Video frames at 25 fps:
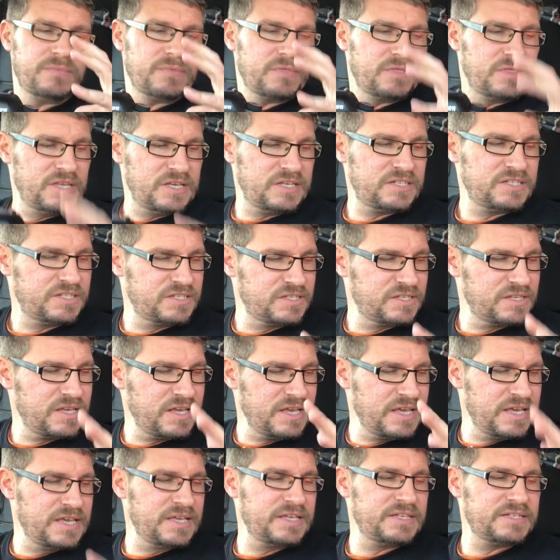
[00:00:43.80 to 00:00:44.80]
This
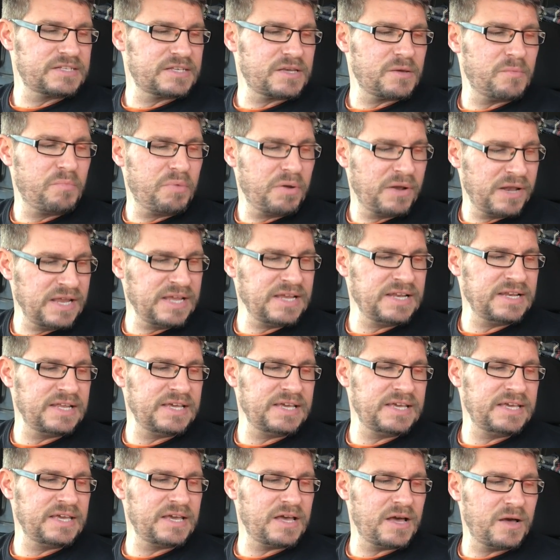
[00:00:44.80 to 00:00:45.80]
is
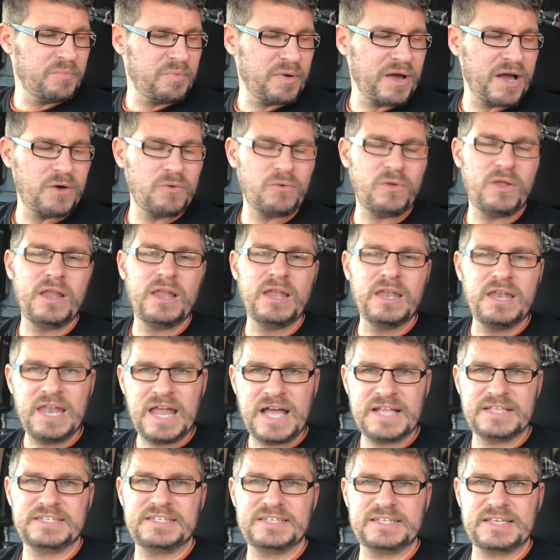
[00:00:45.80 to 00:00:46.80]
completely about a
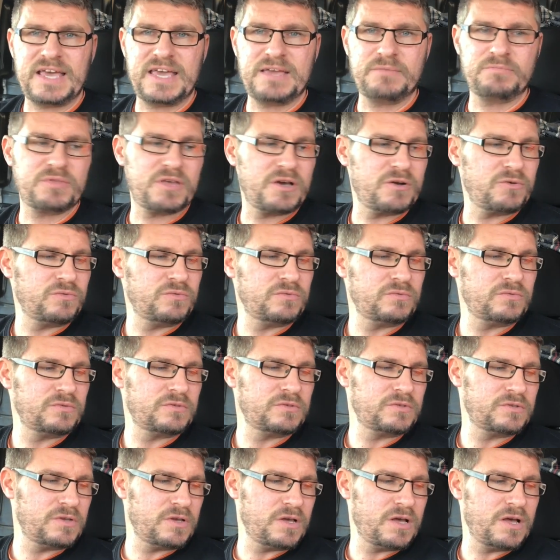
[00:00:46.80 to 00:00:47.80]
landscape though,
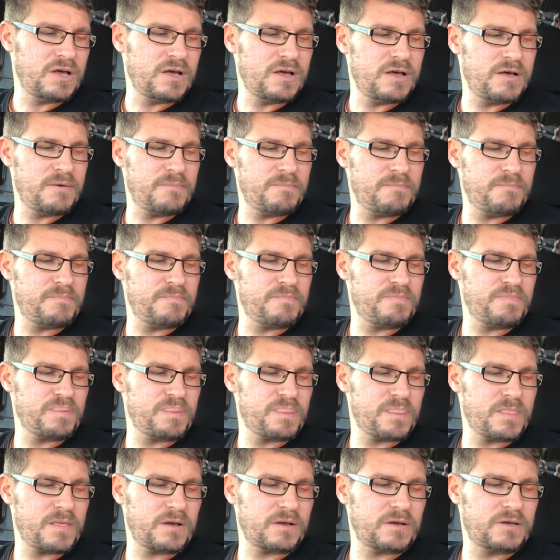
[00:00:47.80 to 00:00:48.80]

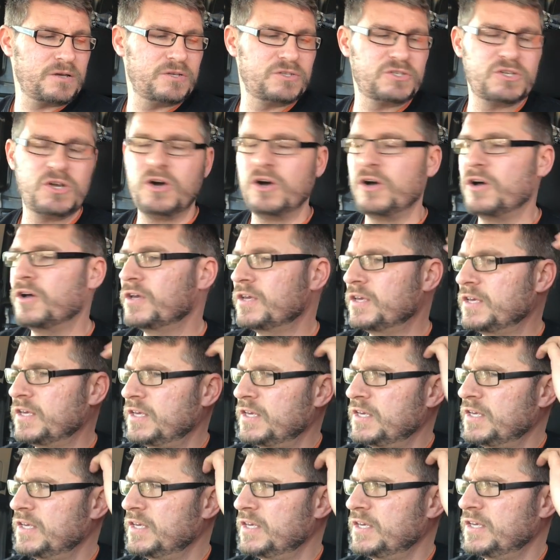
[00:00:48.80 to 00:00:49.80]
because a
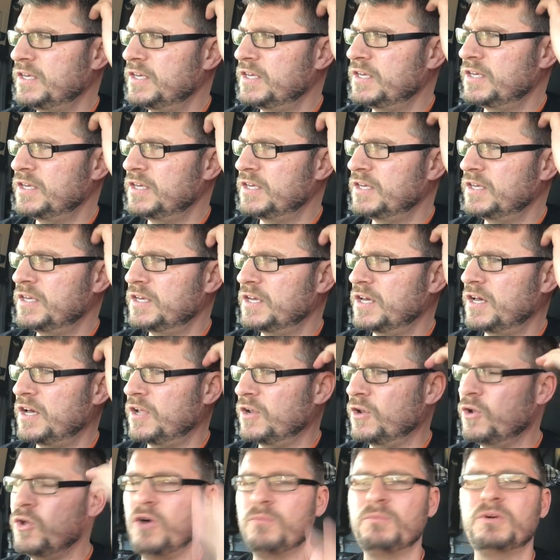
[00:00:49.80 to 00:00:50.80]

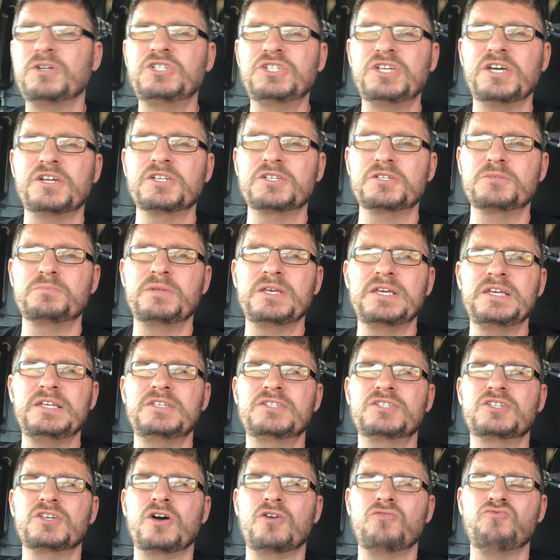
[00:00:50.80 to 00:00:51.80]
lot of my shutter
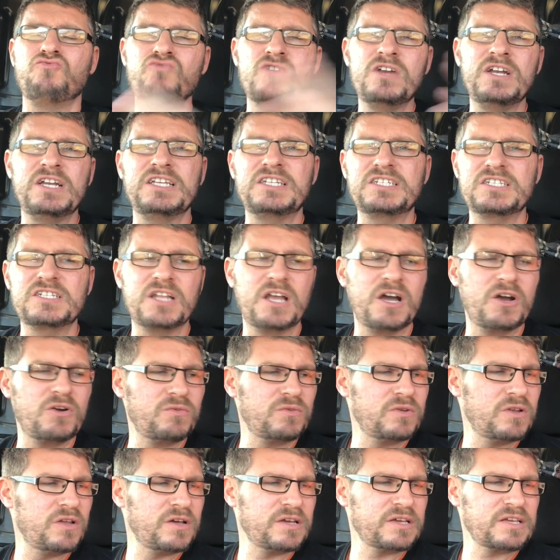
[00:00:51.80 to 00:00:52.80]
speeds are really slow,
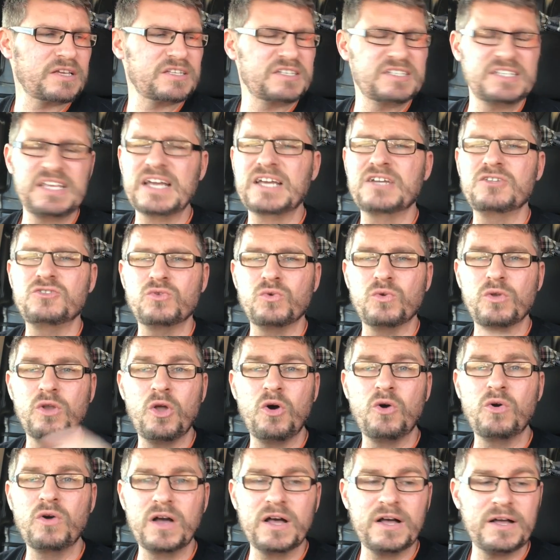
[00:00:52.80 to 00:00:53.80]
like a second or
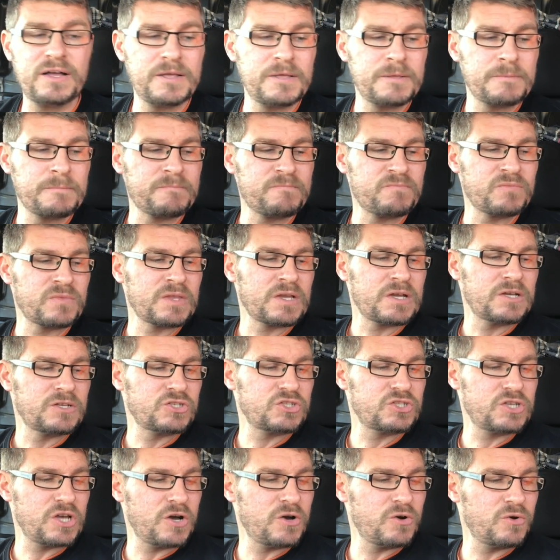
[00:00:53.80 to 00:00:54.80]
longer.
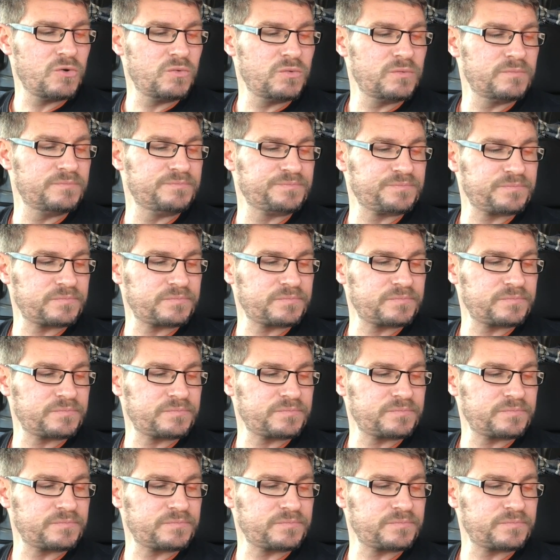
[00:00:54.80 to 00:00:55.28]
So